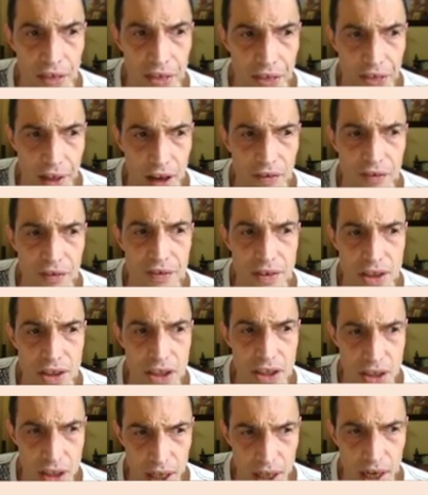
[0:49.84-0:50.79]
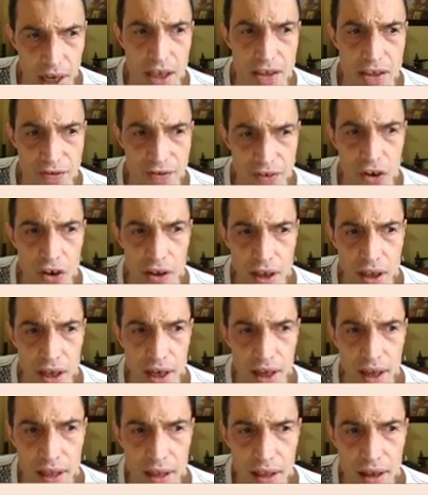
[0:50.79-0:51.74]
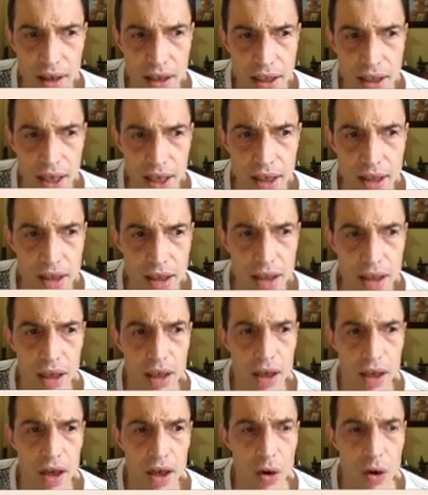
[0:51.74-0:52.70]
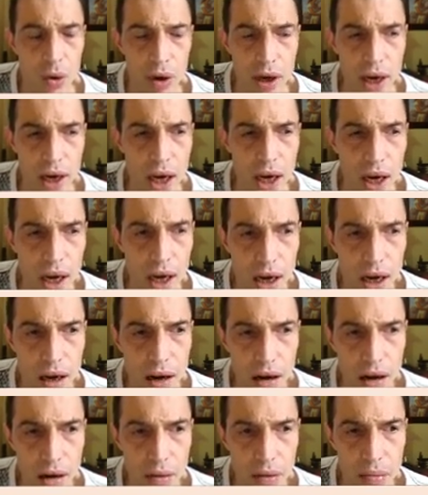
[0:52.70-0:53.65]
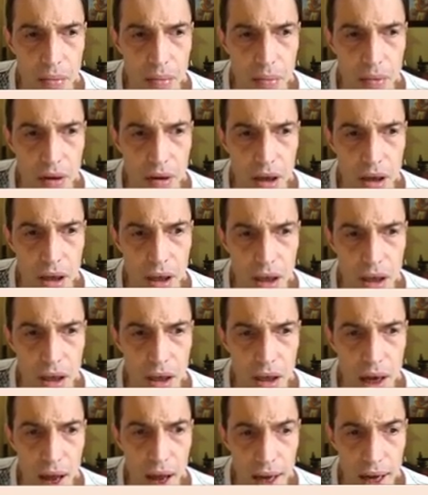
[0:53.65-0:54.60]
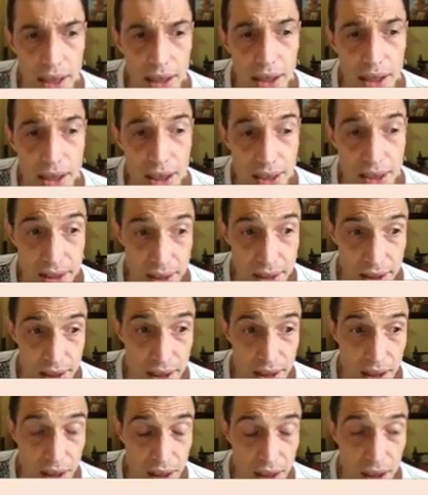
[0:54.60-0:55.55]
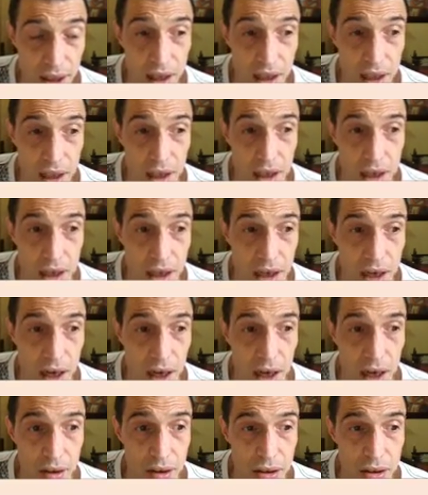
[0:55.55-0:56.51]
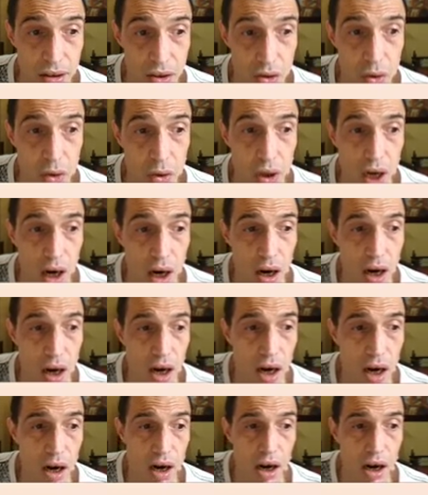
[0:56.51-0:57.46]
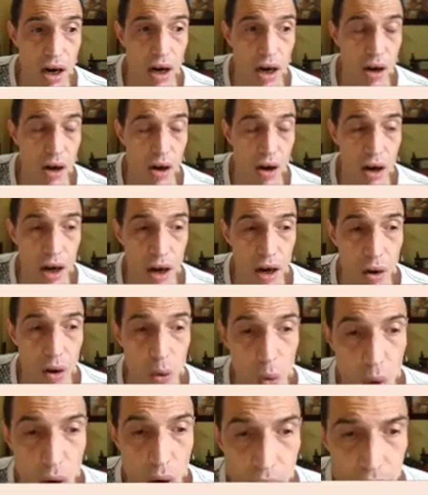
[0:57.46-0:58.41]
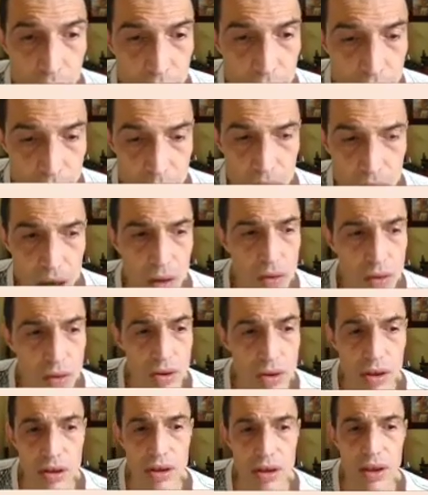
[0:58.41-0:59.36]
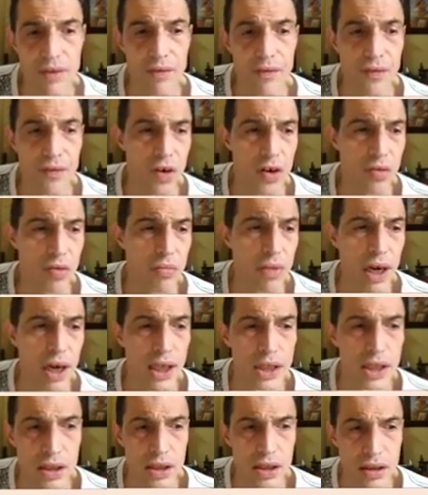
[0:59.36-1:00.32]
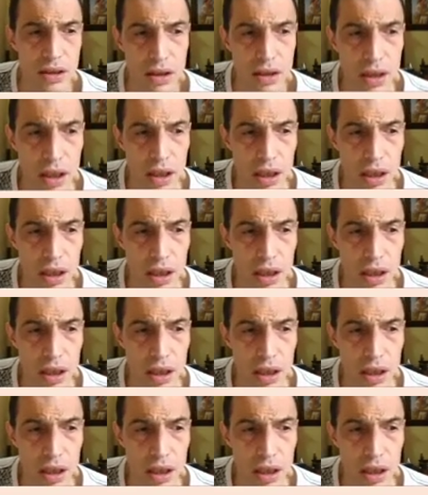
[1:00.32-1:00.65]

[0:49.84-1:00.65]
thanks for the internet we have access to a wide amount of information.